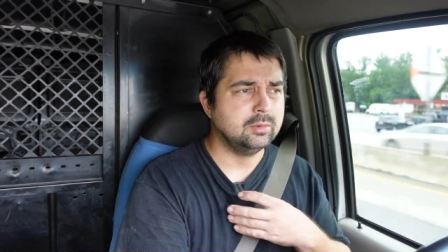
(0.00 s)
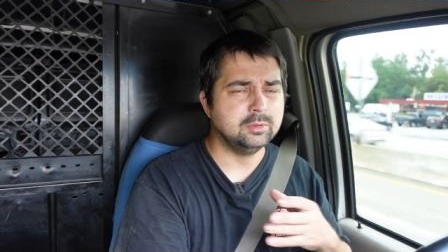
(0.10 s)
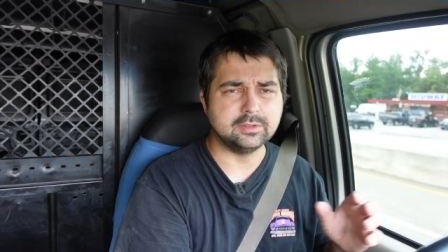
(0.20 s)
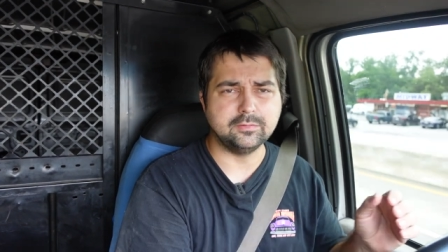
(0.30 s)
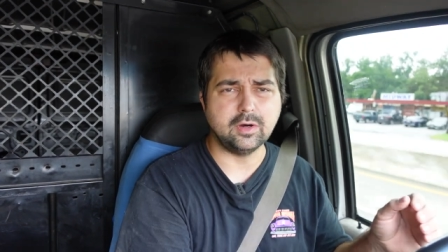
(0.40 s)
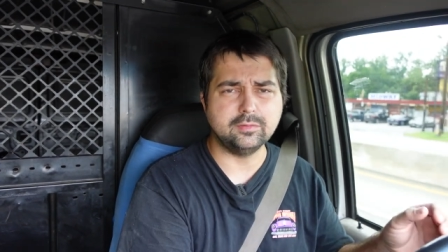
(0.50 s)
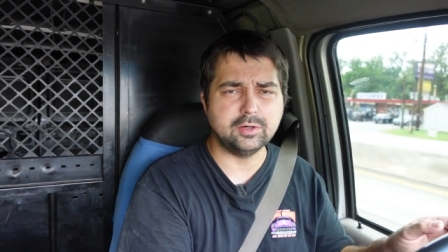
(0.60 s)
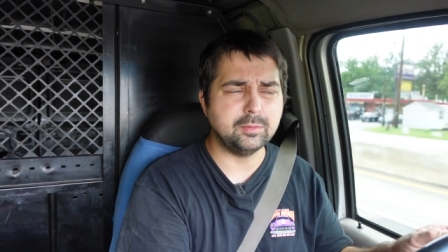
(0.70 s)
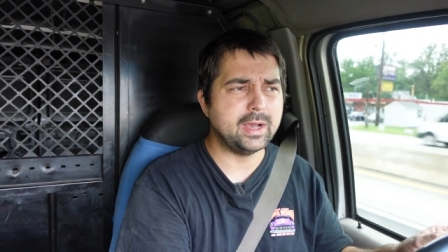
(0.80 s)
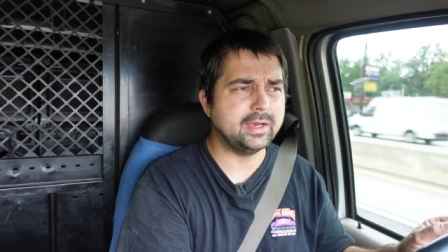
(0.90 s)
With the
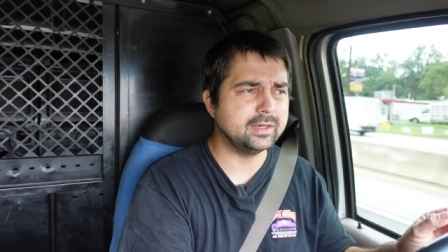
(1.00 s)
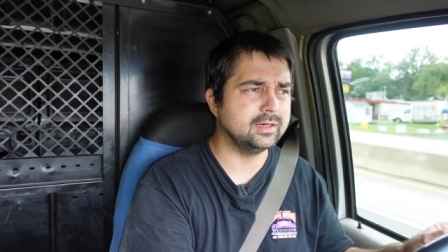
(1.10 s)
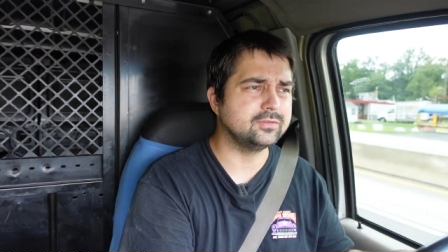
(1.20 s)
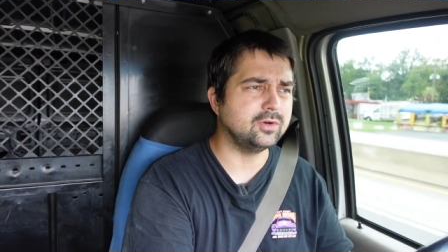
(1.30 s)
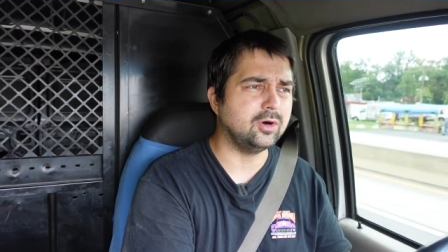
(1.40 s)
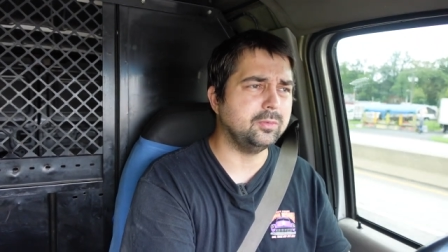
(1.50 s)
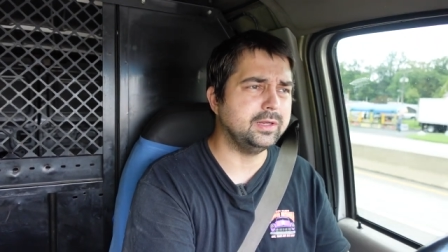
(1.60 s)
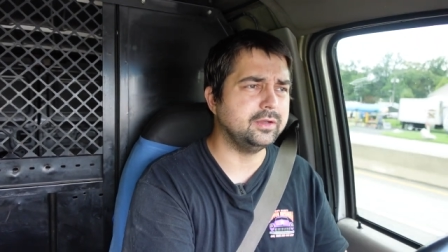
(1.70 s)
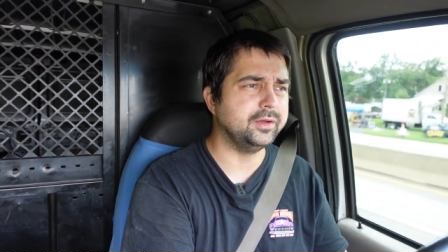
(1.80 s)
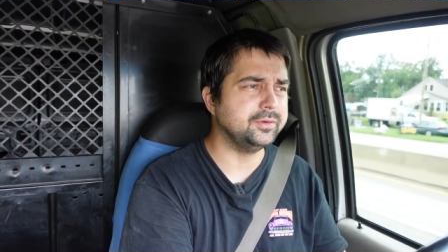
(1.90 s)
Volvo wagon, it's all
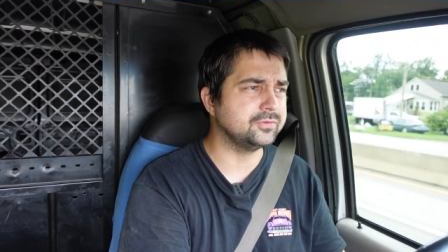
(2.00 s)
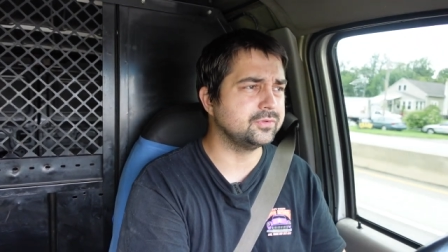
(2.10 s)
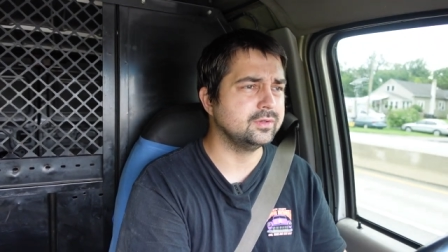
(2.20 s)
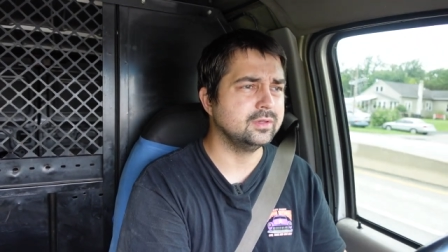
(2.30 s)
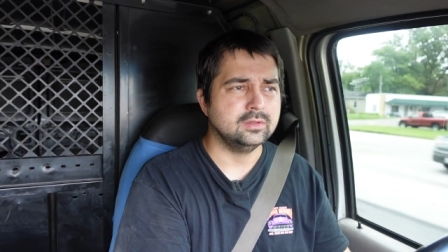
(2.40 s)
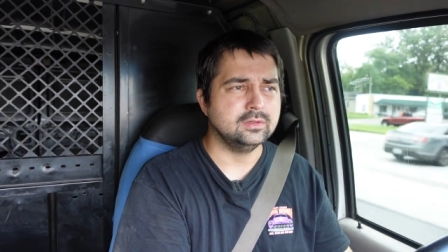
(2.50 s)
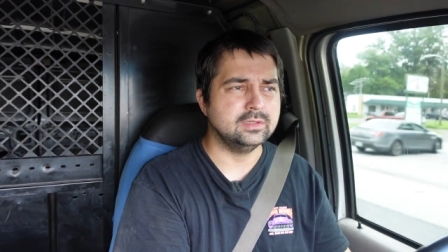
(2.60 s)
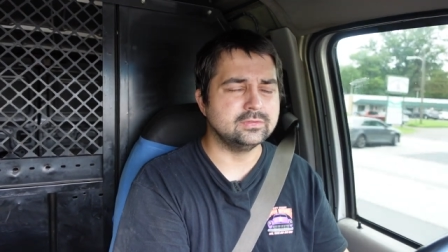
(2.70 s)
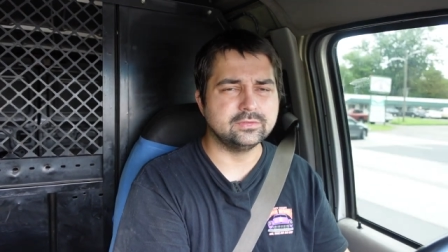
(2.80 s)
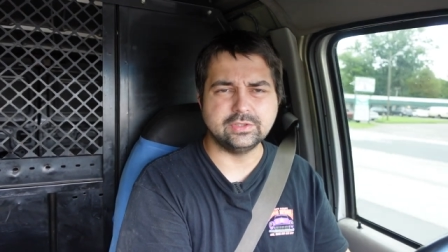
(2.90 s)
windows, and
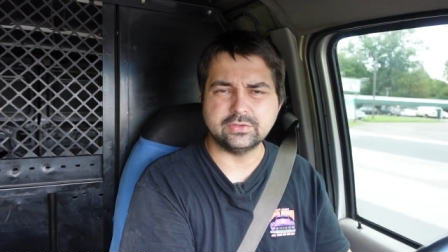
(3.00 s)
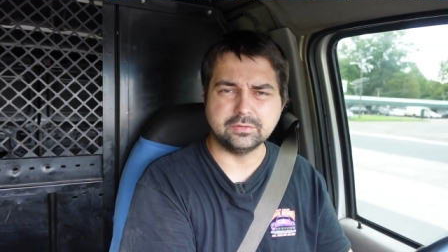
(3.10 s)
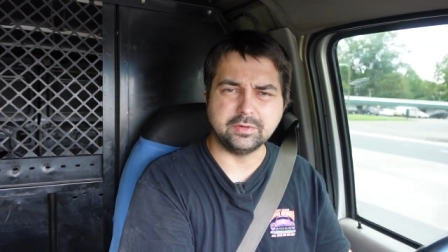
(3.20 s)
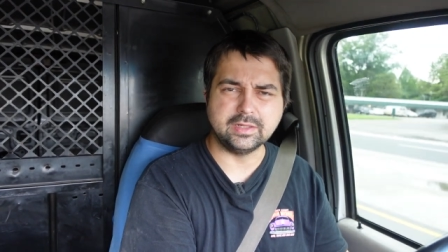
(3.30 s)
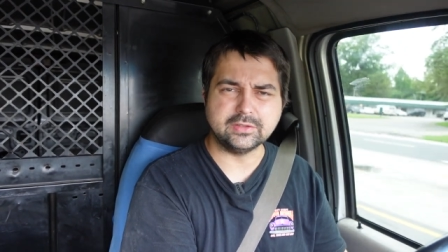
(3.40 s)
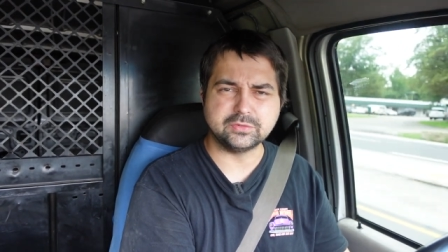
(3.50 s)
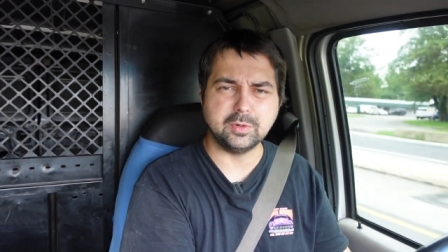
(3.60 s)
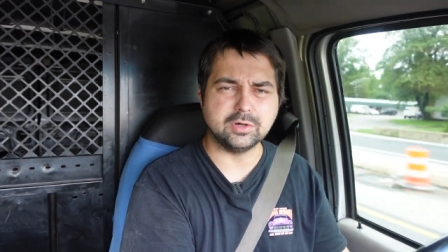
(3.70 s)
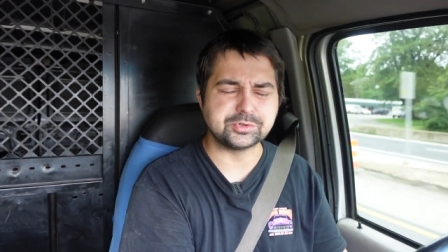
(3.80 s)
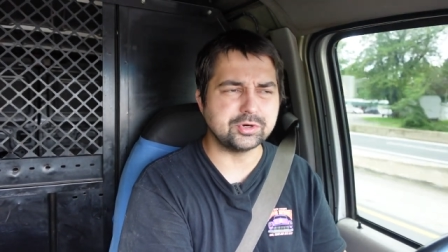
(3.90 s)
there's just a really
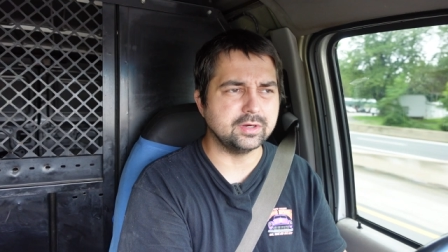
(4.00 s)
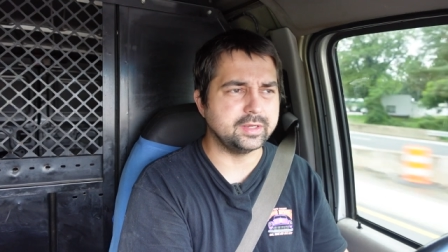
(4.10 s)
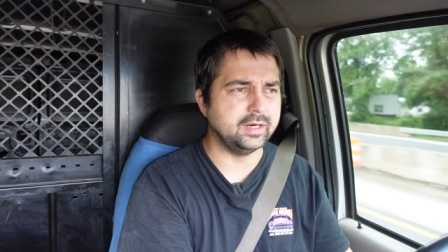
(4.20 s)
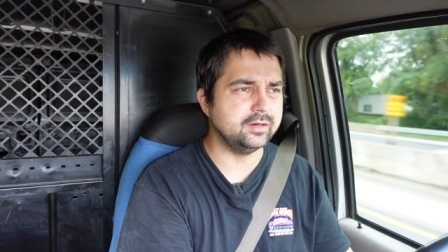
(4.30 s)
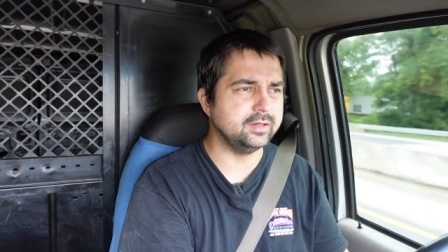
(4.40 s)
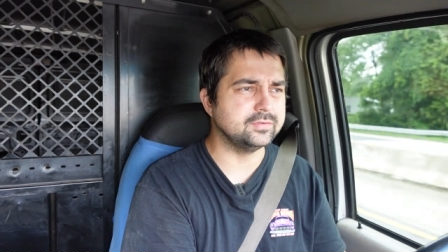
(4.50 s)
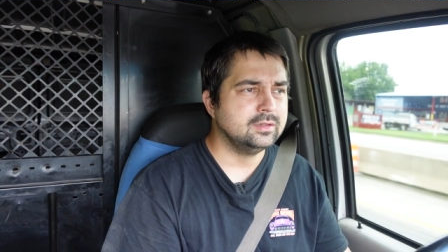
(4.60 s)
small trunk area.